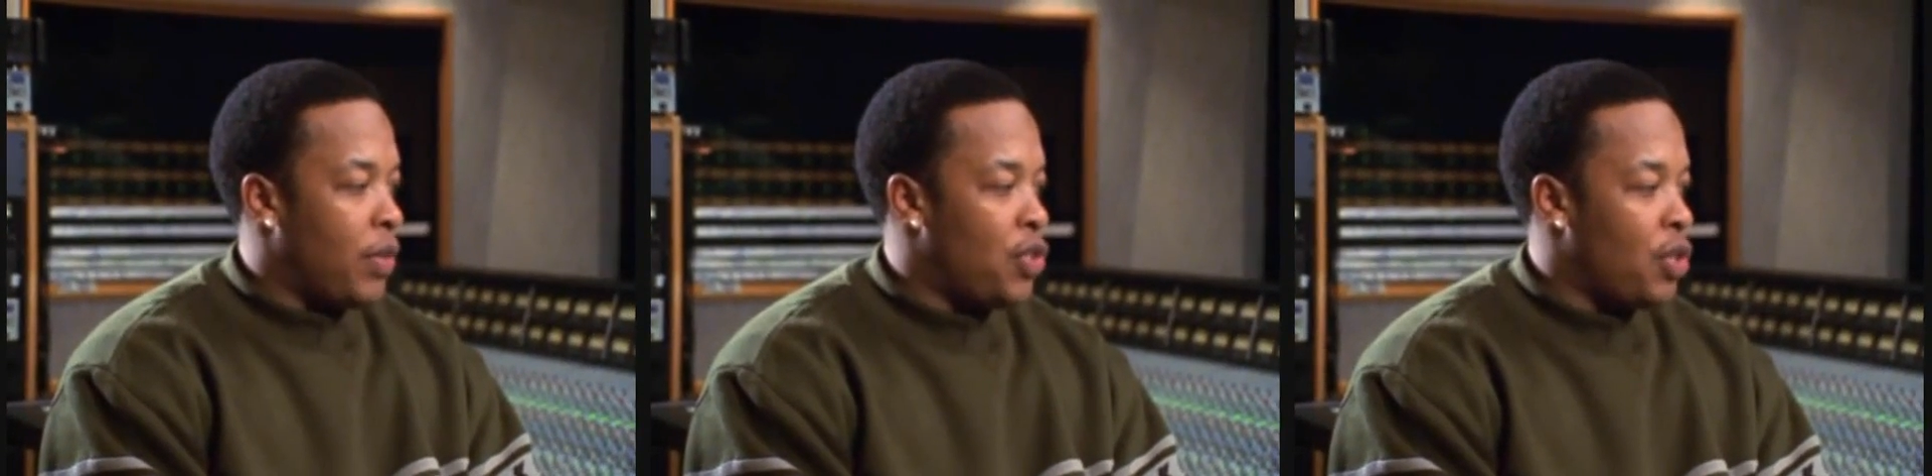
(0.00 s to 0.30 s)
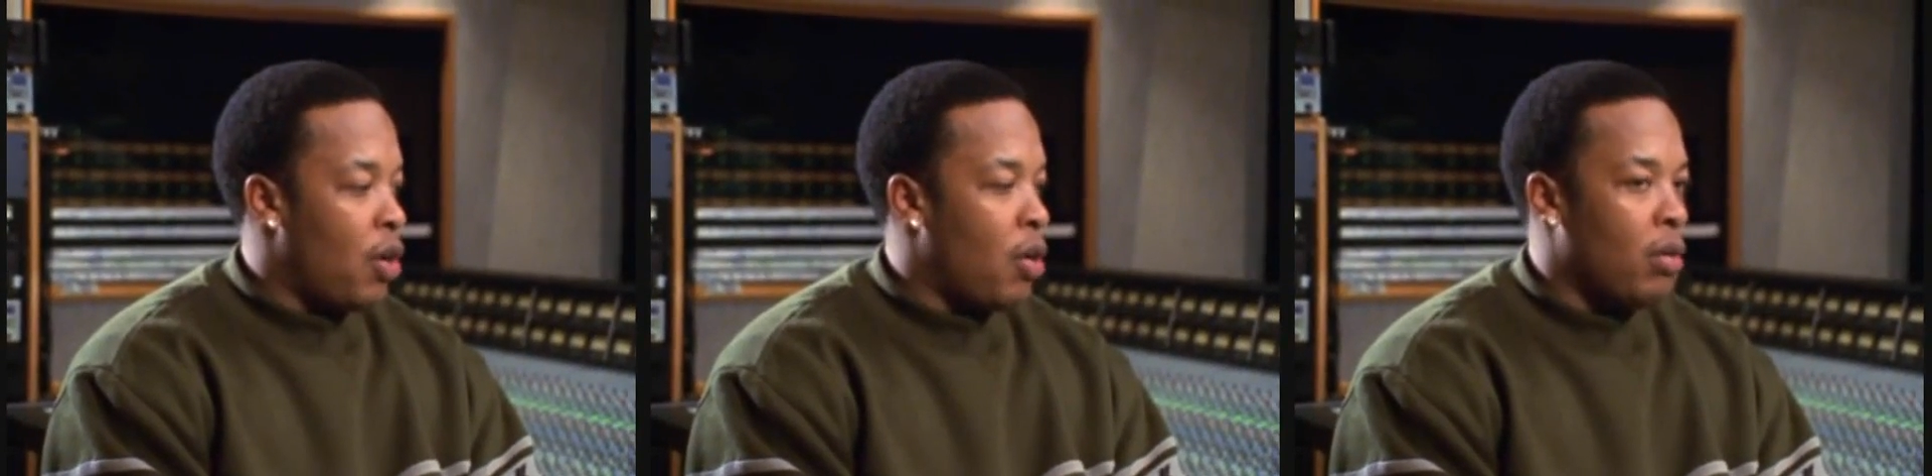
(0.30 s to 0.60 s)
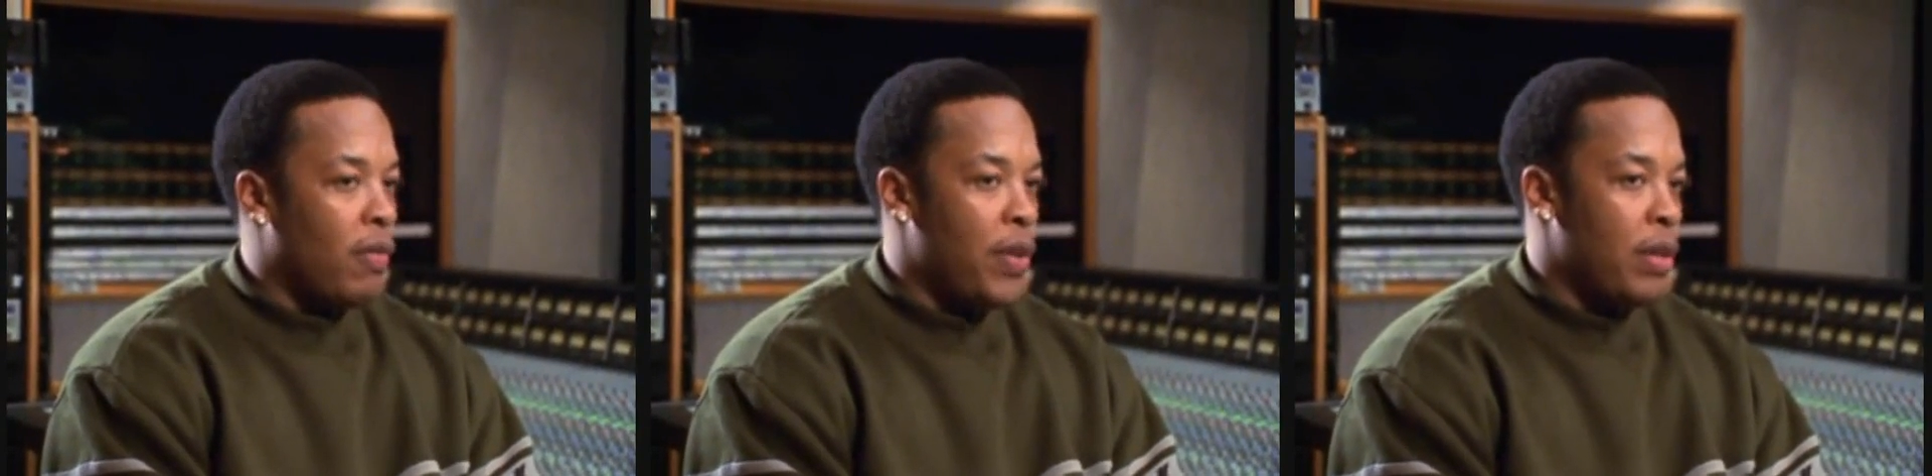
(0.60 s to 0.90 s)
the
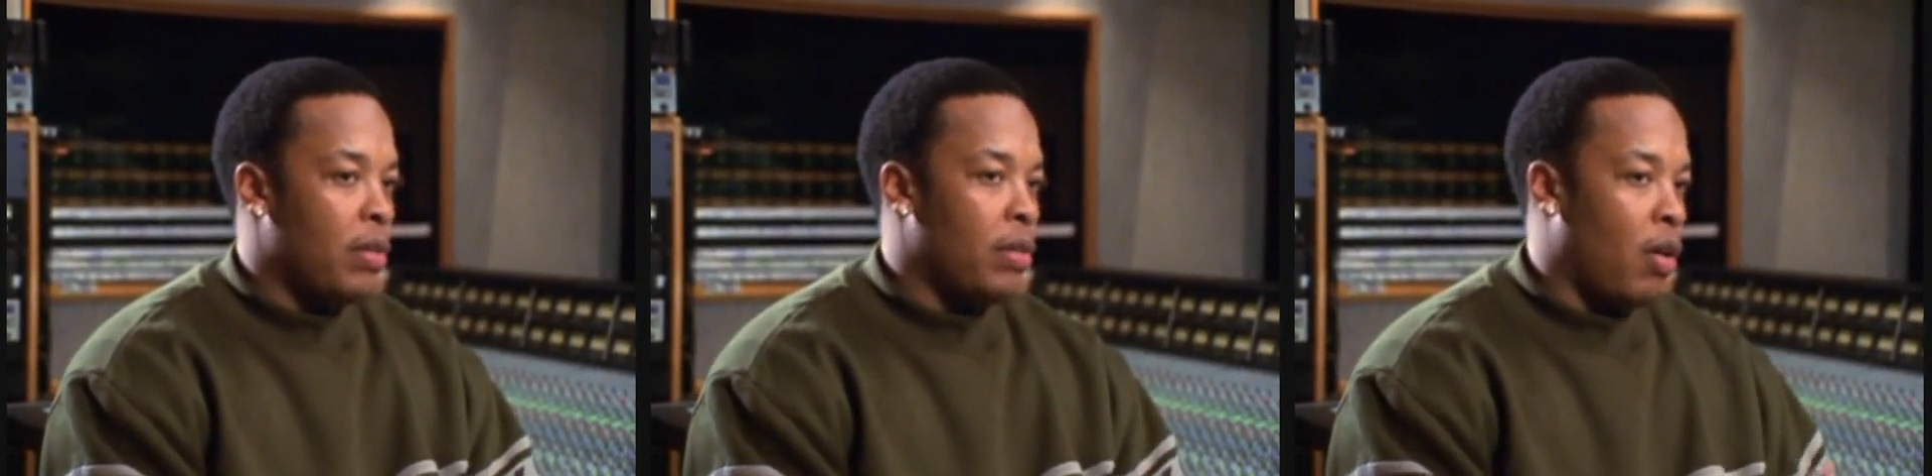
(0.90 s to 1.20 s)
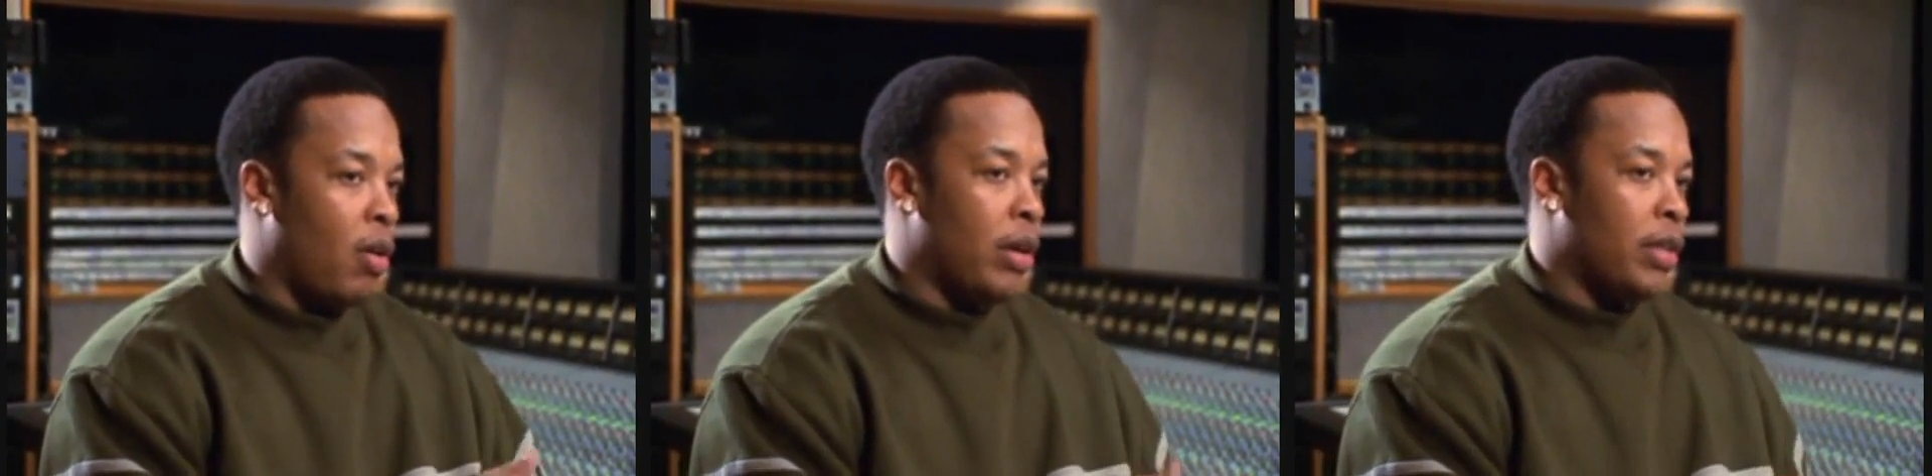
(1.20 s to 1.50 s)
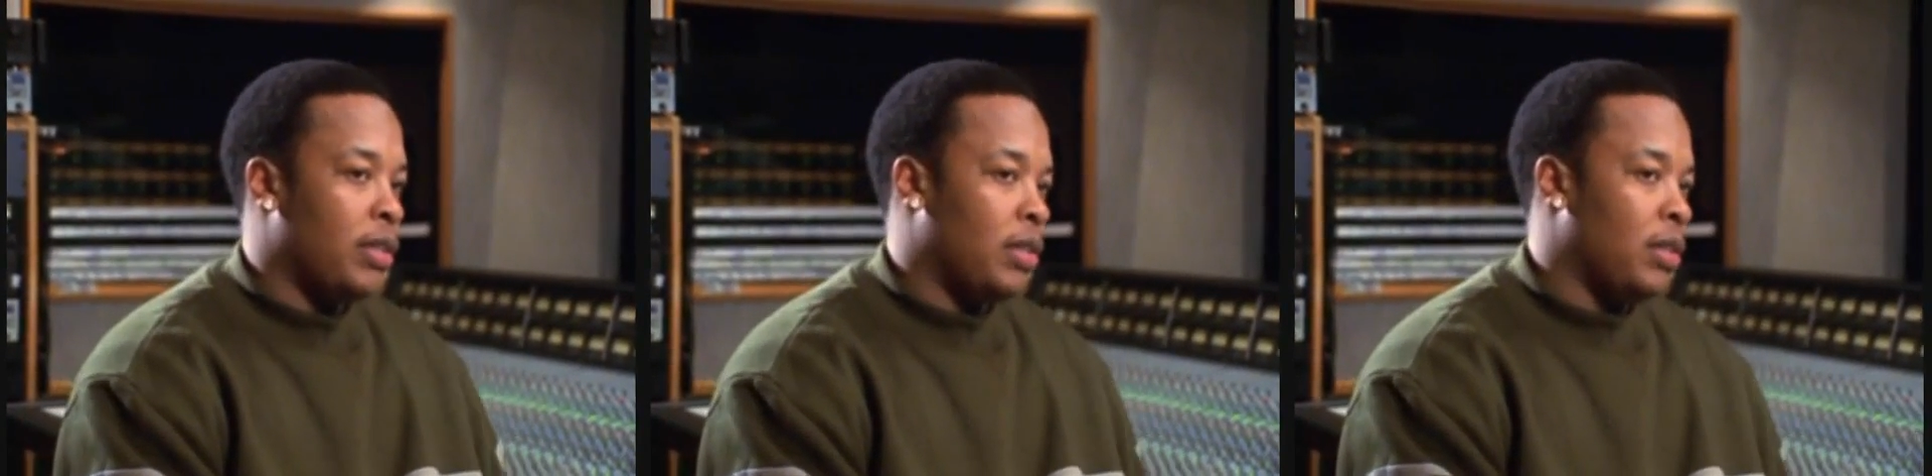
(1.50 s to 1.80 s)
song fit the
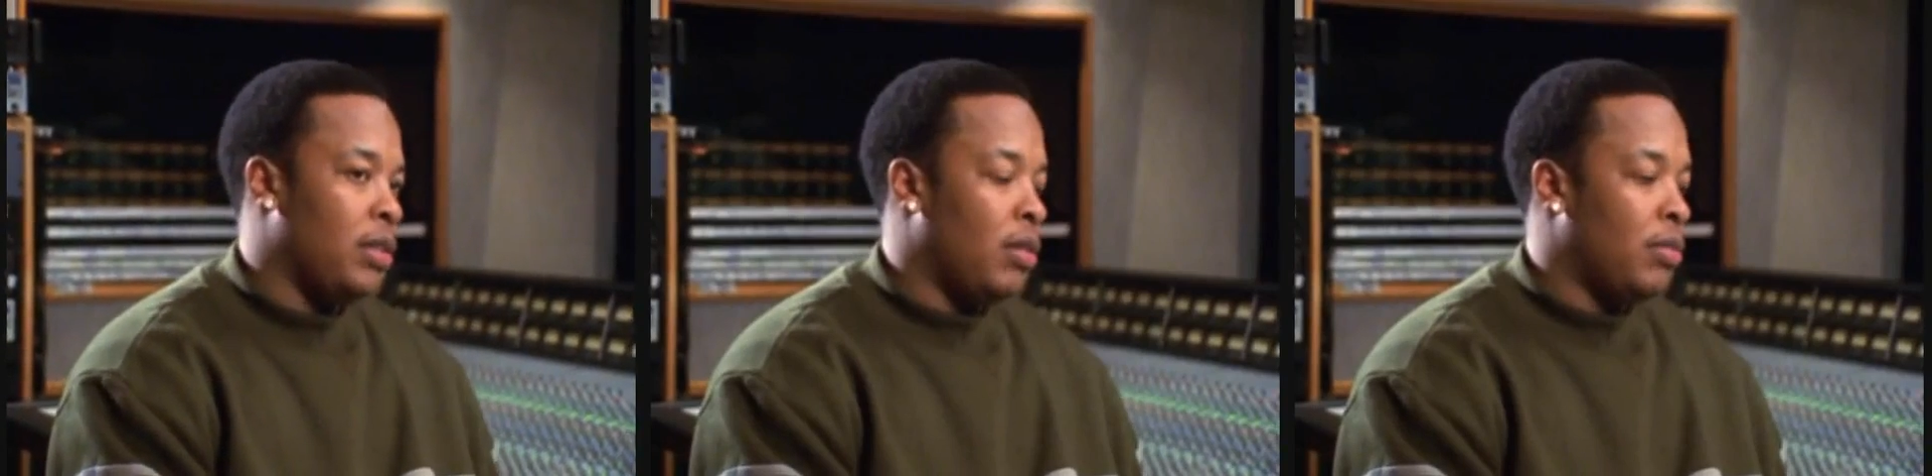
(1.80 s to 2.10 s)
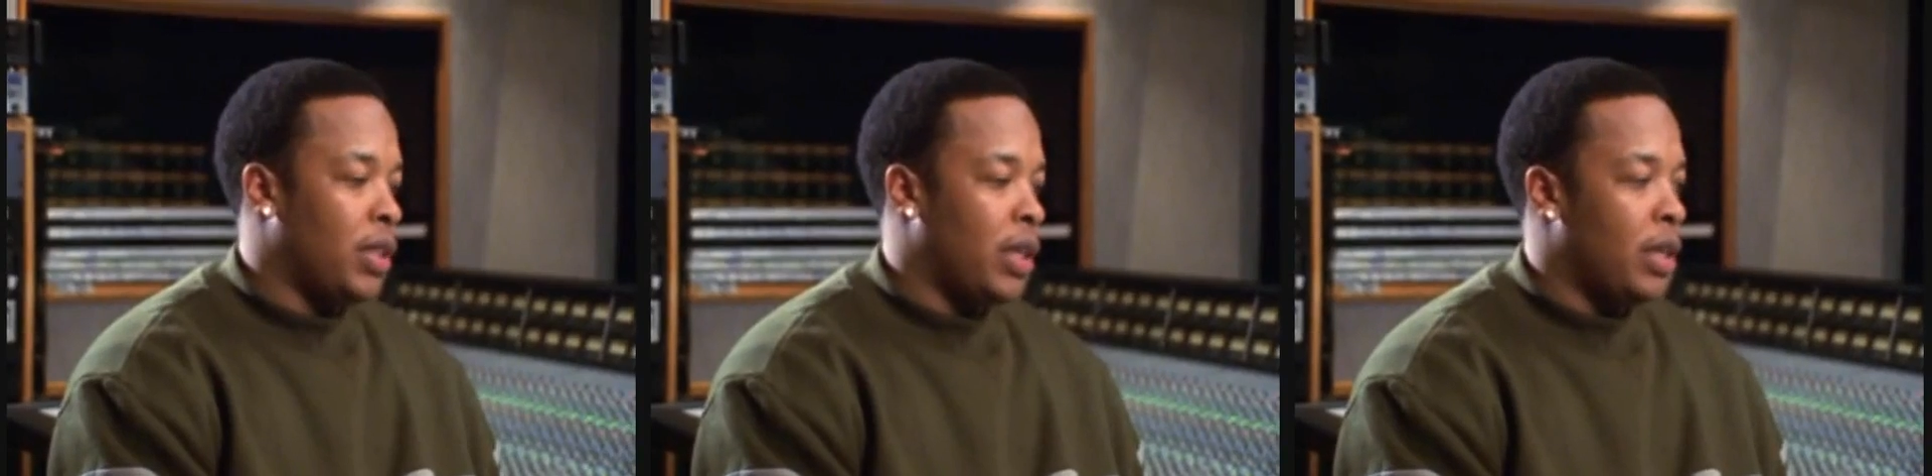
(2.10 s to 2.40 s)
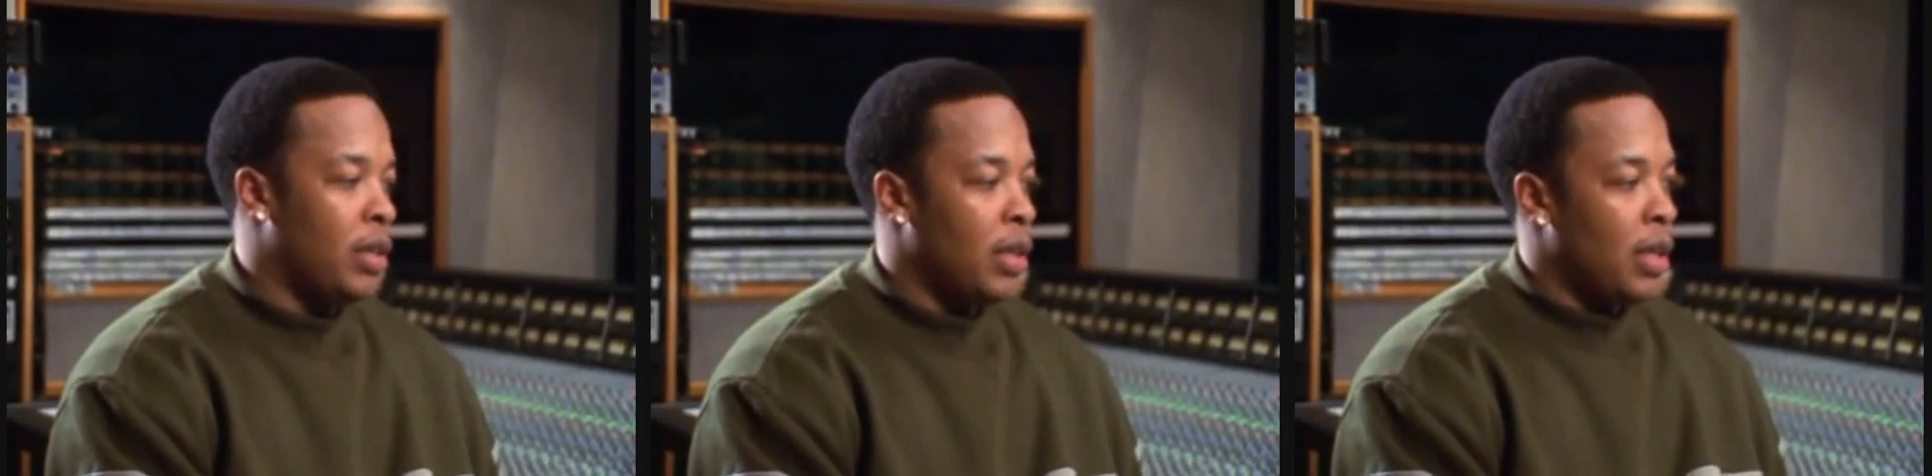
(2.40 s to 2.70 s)
artist. You know what I'm
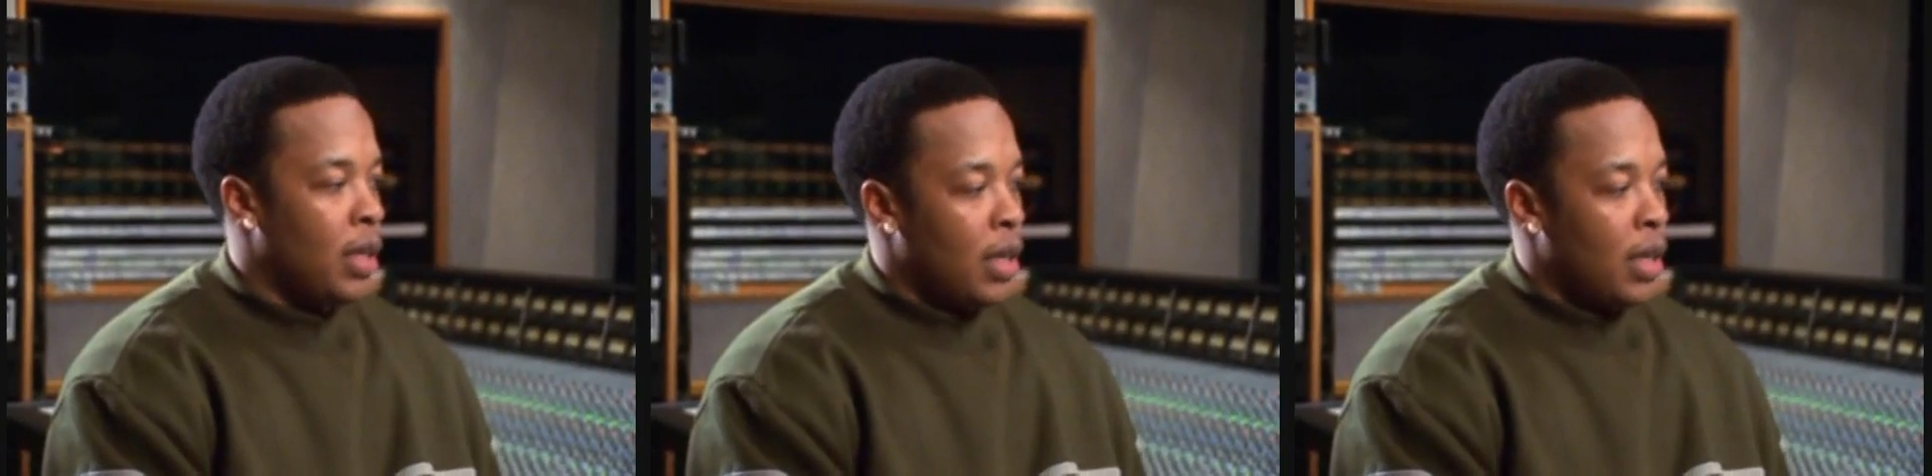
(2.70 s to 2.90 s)
saying?